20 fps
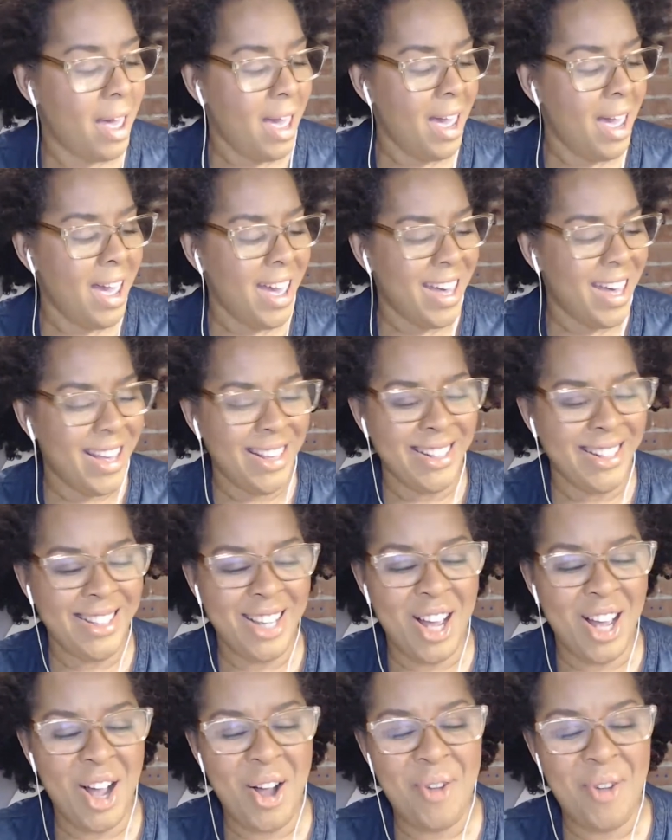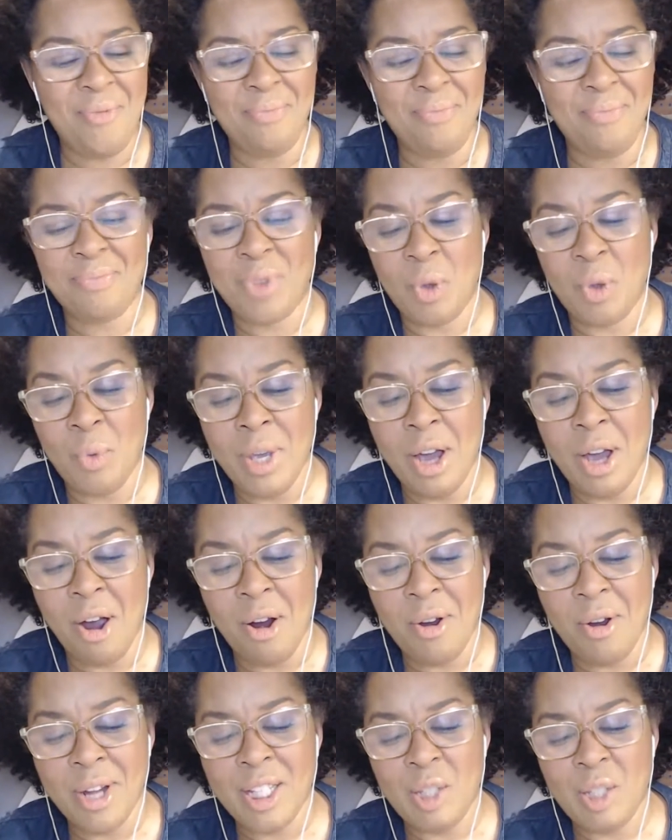and we
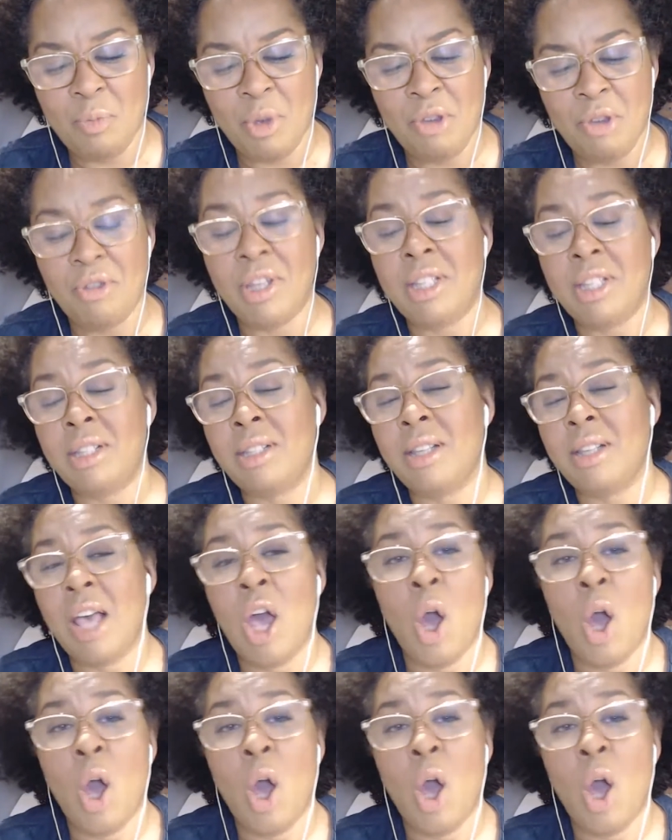are experiencing